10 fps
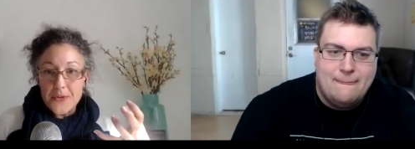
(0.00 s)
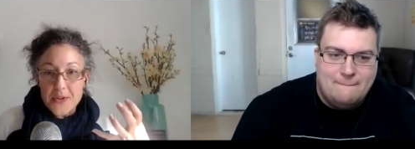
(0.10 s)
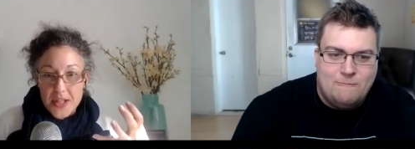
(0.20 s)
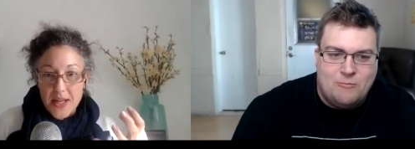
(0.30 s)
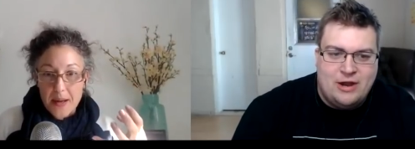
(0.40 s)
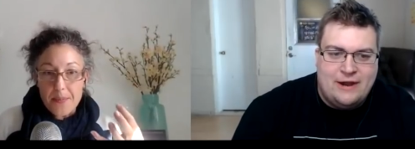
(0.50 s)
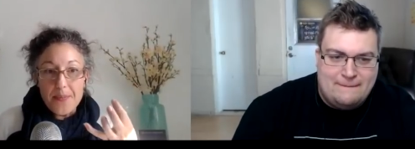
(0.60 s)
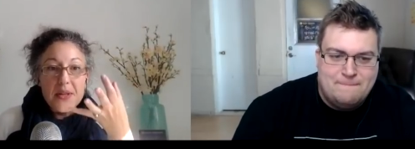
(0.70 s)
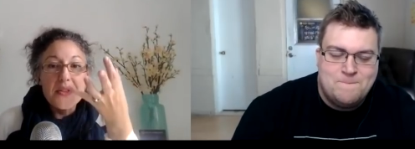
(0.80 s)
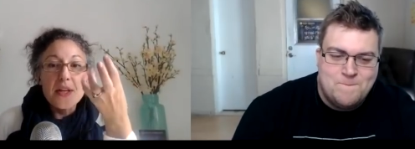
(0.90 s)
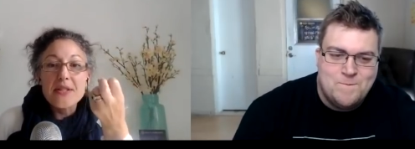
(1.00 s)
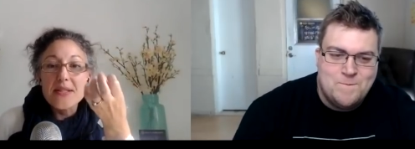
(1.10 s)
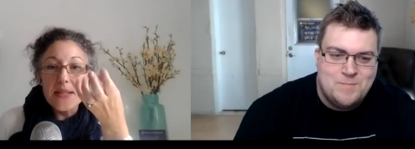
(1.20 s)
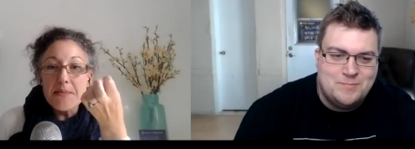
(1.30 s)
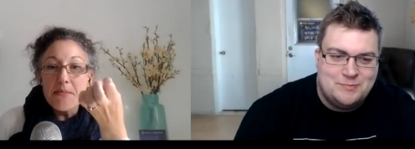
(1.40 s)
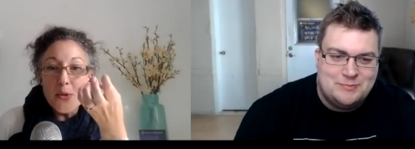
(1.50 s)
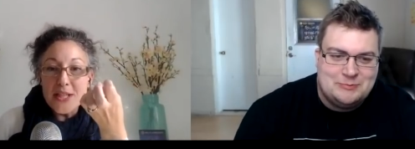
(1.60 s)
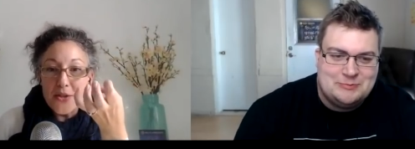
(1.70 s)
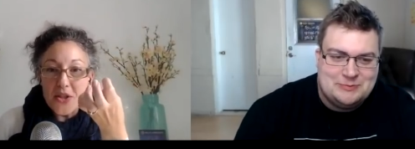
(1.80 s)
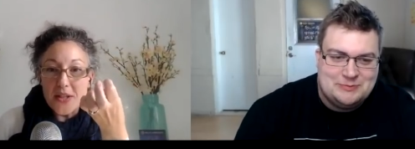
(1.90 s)
Speaker 1: to them. Right. There is some
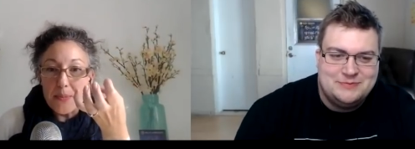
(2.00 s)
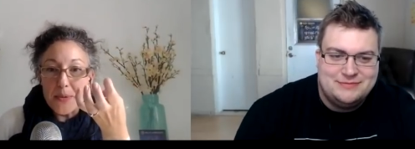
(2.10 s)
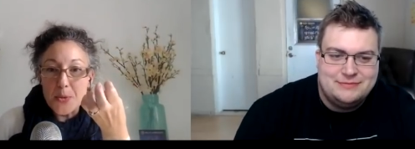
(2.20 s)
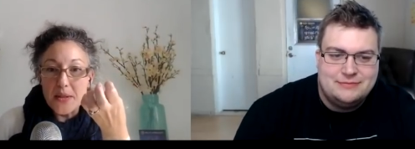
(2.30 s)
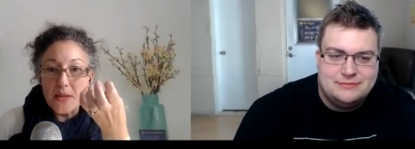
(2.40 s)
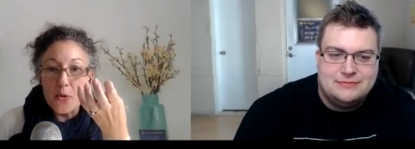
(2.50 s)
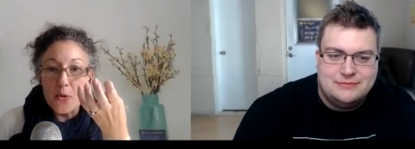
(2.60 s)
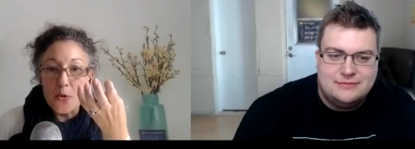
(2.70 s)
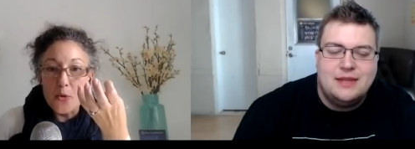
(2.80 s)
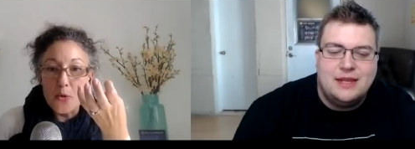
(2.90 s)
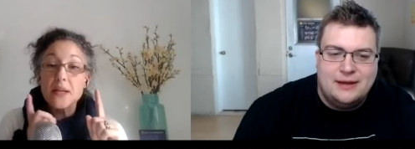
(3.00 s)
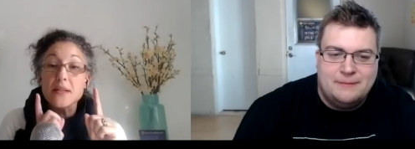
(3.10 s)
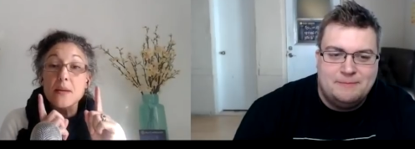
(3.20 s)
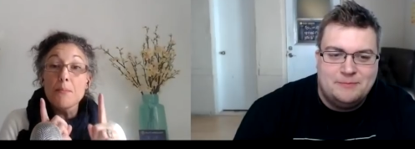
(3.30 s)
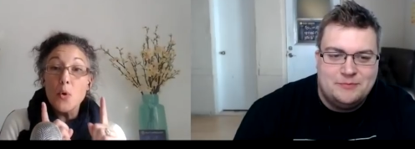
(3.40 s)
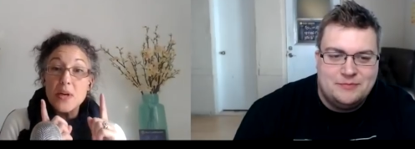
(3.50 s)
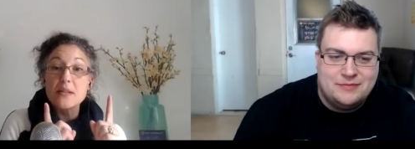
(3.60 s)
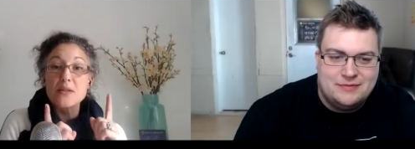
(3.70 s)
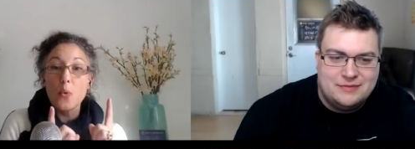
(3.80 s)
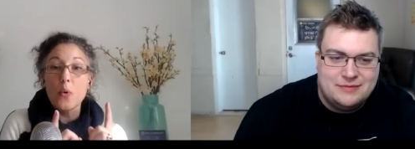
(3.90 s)
moisture between the two of them because yeah. the
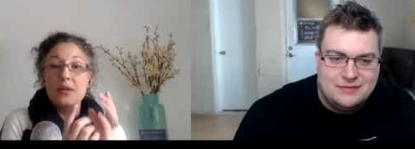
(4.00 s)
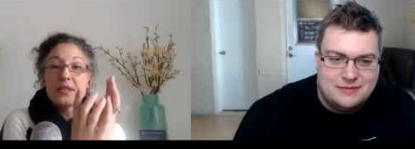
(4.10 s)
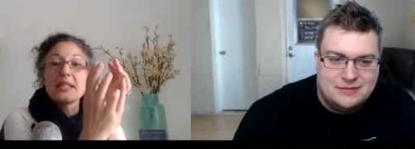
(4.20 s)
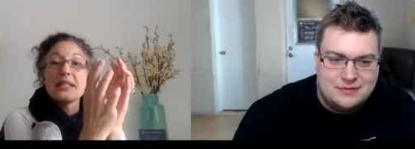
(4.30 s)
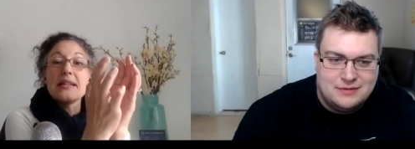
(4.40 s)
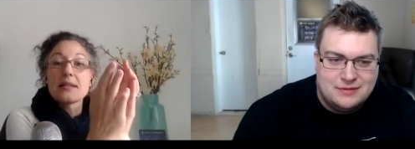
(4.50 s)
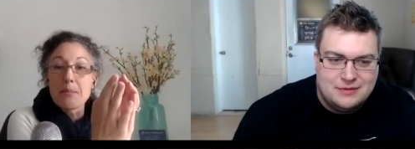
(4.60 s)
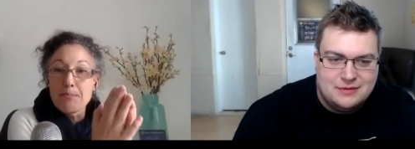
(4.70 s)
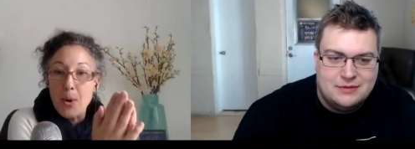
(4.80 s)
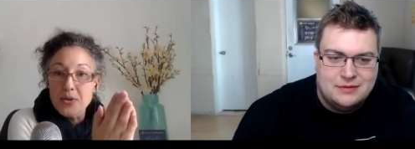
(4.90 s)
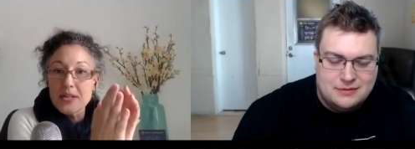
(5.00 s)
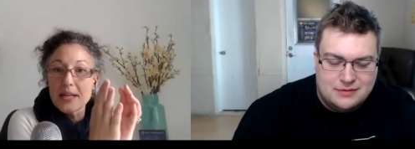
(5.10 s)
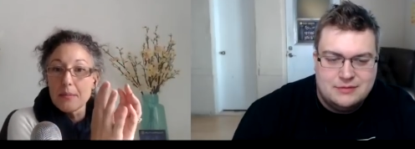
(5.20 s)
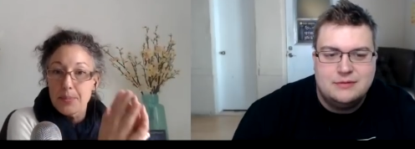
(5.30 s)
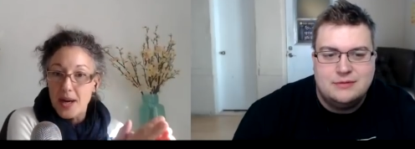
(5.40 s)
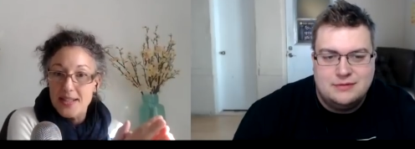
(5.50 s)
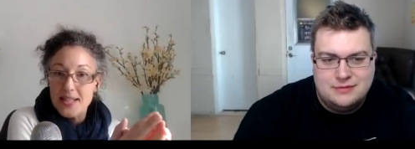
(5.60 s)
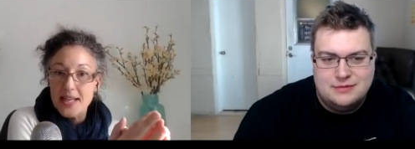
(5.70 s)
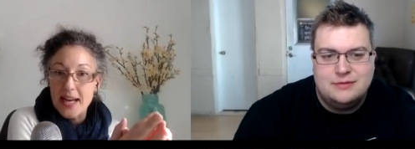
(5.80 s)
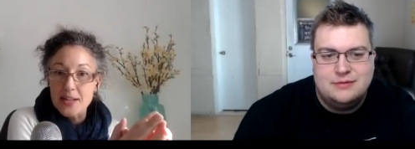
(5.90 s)
moist quality is a bonding,
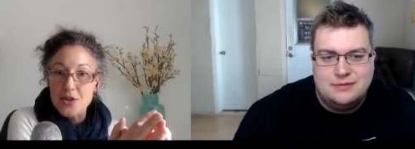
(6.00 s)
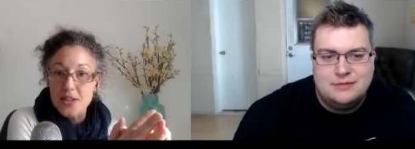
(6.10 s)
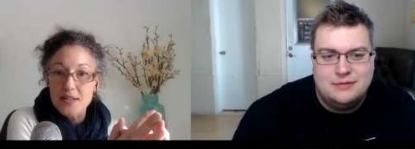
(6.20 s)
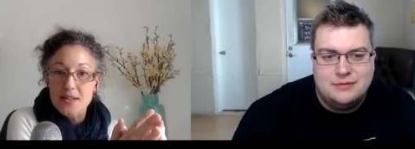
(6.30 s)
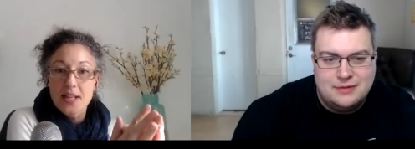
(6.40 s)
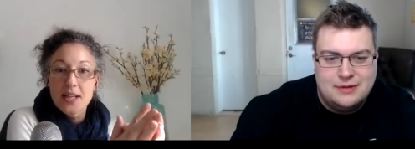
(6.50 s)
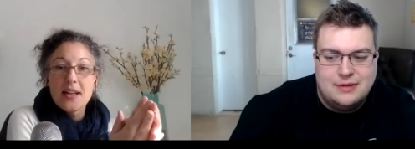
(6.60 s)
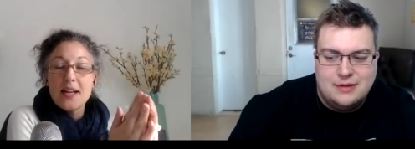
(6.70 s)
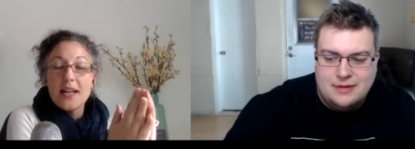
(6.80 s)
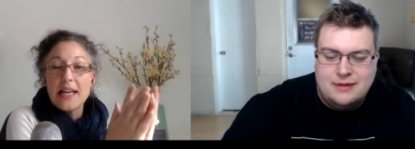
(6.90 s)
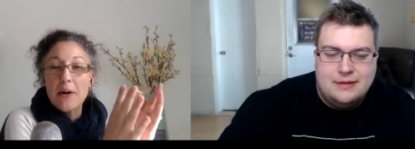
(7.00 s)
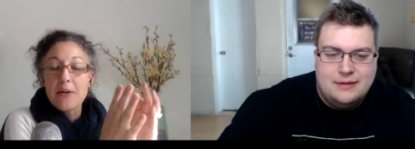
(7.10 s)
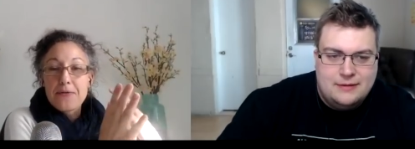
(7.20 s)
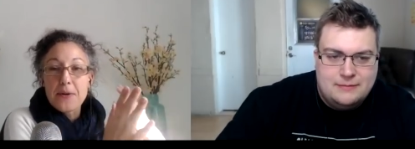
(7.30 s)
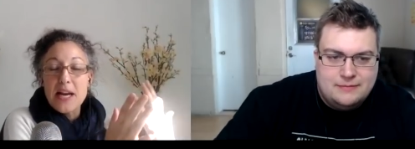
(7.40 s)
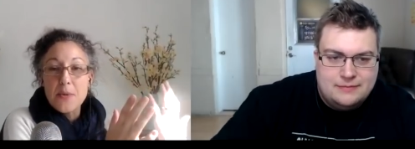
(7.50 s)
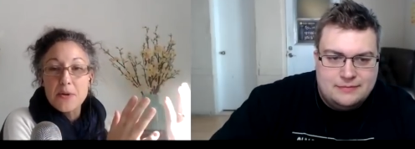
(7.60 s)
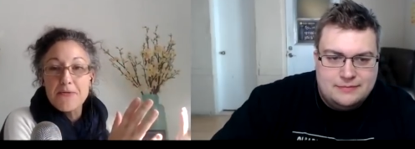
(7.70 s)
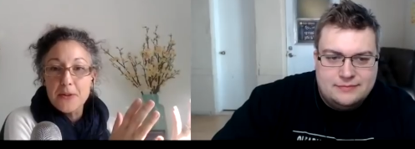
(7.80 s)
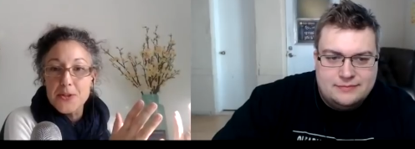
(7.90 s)
binding agent. Now, for anyone who
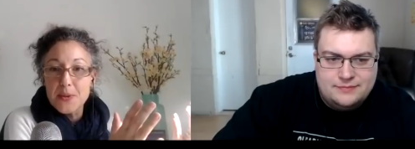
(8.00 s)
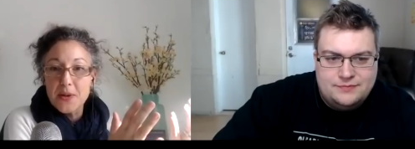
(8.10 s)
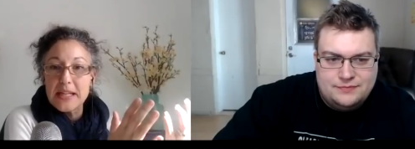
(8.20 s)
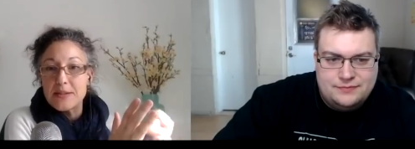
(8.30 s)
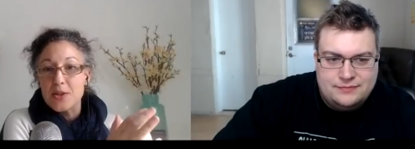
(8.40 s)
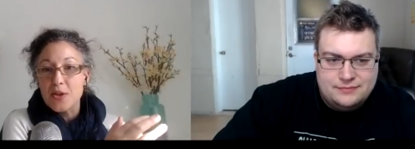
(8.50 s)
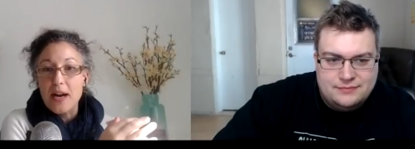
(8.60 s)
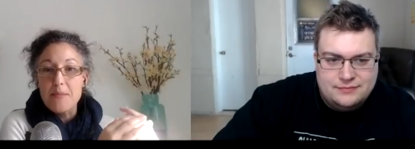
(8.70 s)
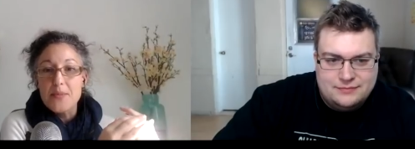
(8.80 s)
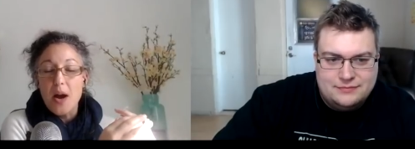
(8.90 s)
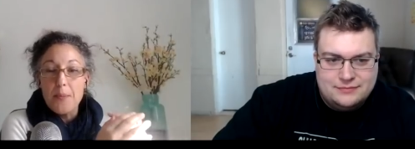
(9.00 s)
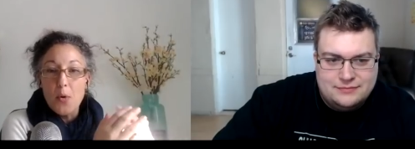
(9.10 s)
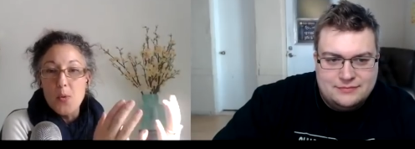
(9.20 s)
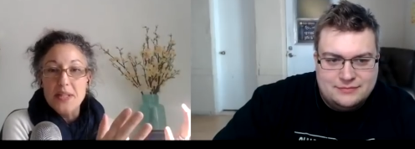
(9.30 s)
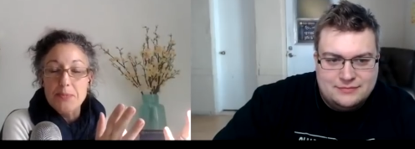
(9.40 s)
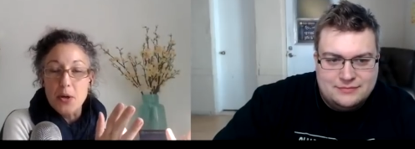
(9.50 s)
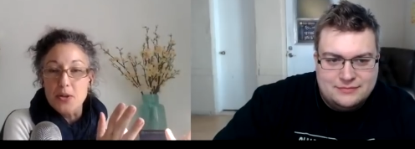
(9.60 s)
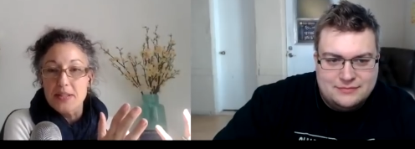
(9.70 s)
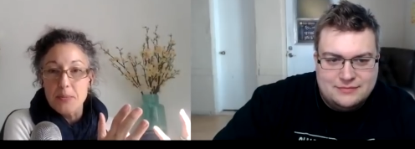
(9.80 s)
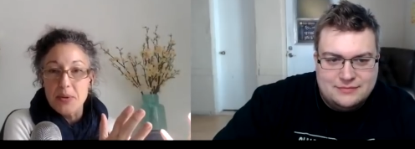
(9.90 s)
follows me on Instagram, I'm always
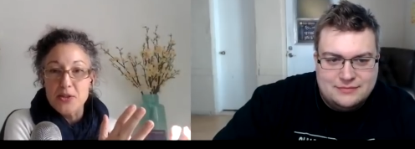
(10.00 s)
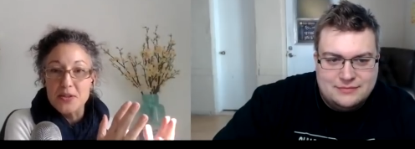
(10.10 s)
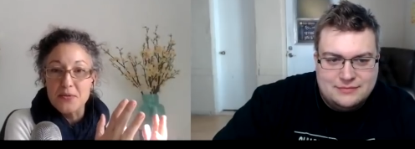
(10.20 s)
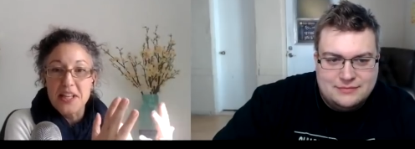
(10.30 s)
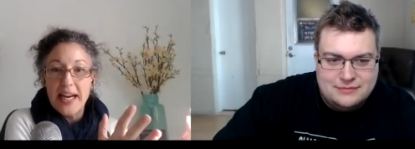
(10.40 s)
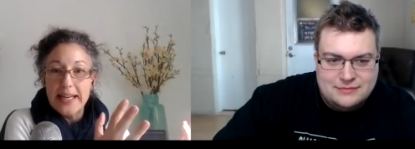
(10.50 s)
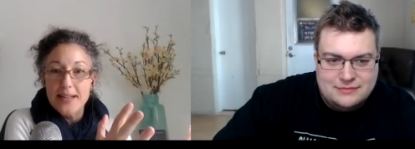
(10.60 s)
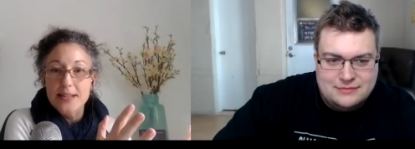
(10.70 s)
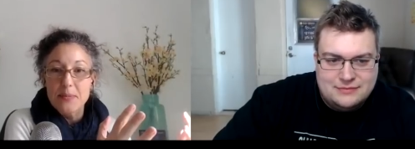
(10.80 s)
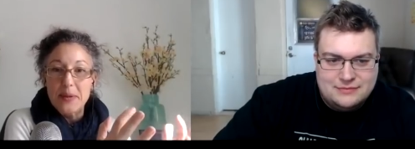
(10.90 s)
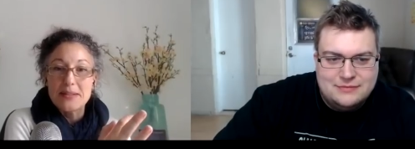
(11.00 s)
posting pictures of cakes because